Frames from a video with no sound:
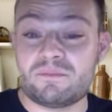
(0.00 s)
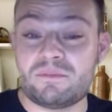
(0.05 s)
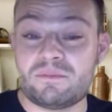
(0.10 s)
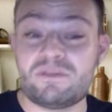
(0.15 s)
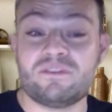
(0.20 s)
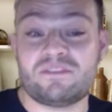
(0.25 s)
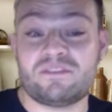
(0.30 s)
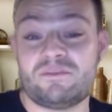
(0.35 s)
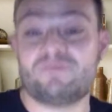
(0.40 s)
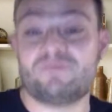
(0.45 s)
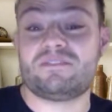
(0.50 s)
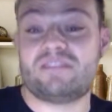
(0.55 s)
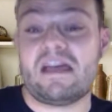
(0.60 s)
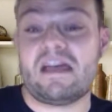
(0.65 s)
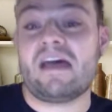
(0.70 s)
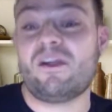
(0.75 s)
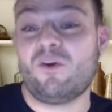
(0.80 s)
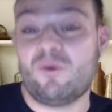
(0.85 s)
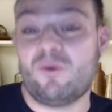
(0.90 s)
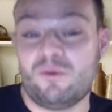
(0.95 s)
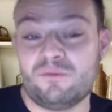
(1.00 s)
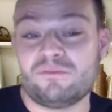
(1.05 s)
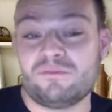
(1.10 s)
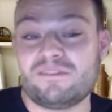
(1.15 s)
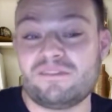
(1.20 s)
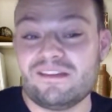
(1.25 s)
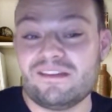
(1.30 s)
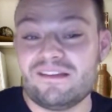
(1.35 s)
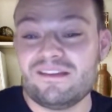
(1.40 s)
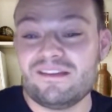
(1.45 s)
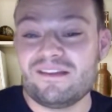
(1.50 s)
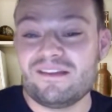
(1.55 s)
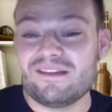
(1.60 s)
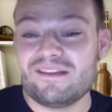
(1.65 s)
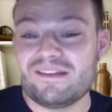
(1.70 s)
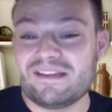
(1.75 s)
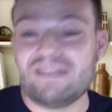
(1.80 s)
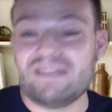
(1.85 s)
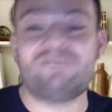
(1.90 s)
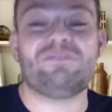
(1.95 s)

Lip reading: because it was that old even